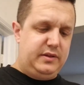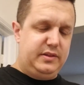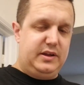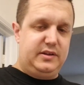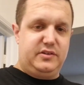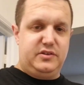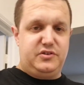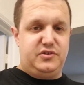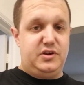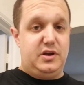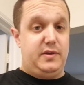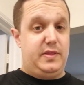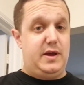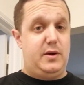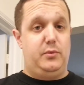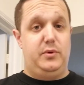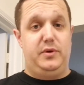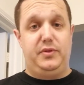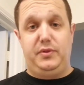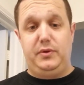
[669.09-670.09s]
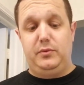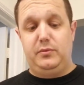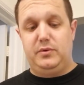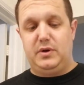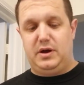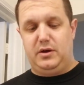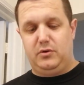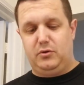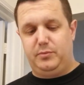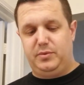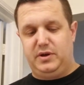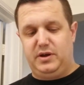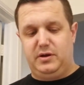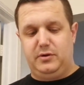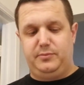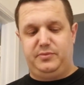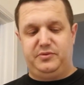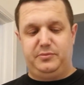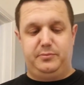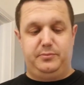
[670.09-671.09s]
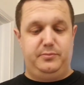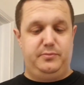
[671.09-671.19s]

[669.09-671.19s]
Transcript: like to share that with you. I hope it helps.